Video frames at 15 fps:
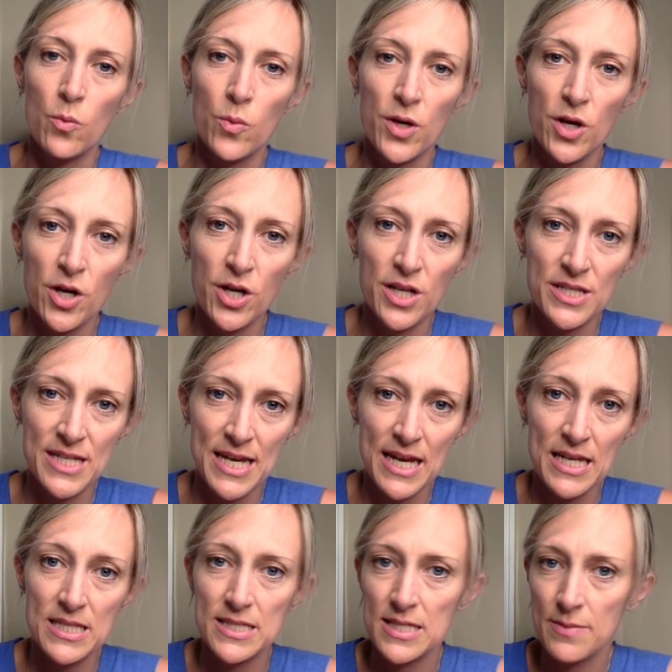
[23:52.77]
we are going to take
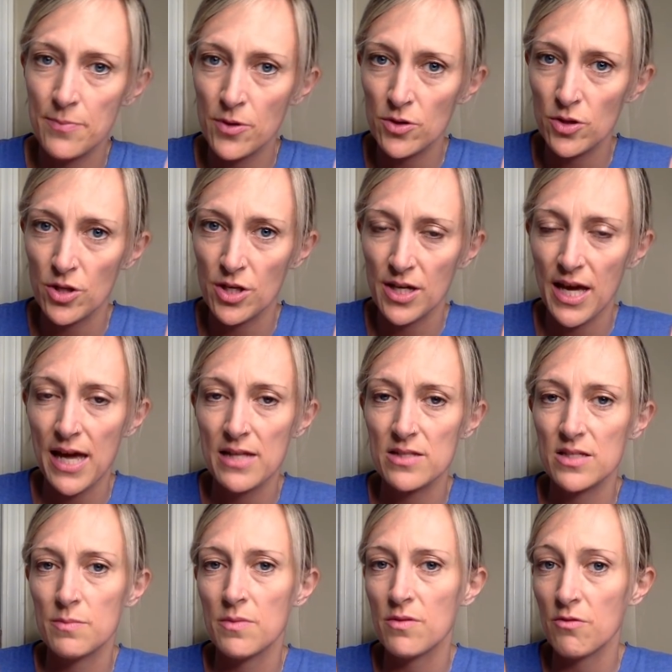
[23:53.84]
a deeper look at
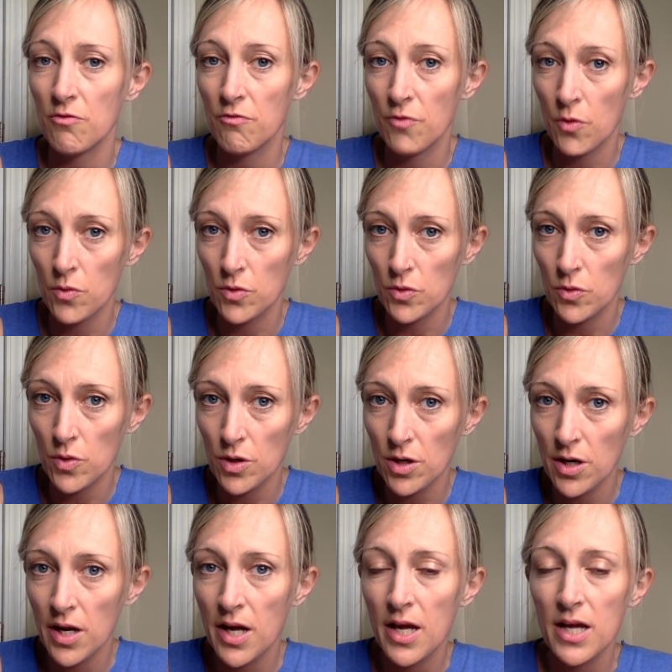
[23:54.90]
some of the
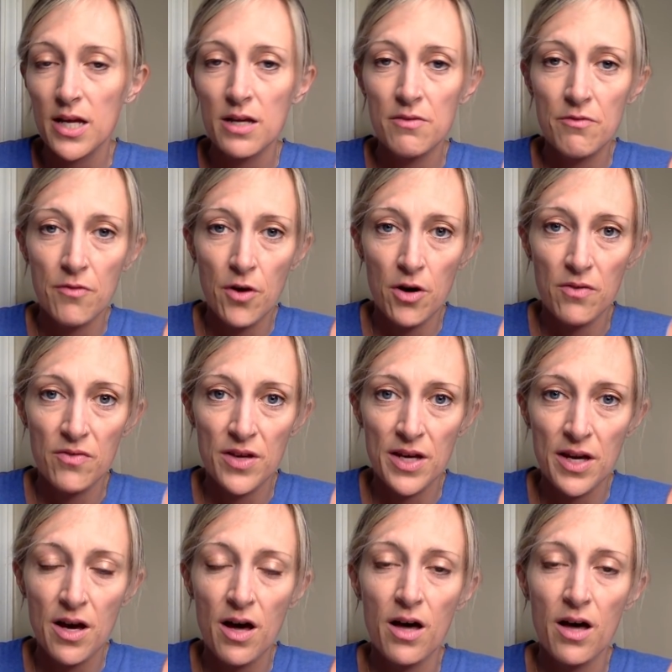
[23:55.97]
folklore involving